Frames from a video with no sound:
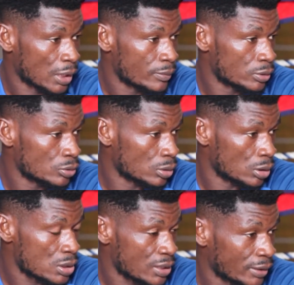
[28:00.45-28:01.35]
coming
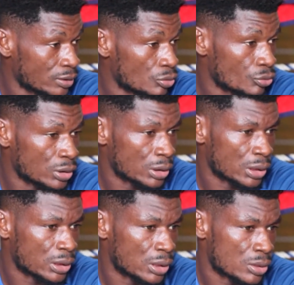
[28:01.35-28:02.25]
uh, starting training,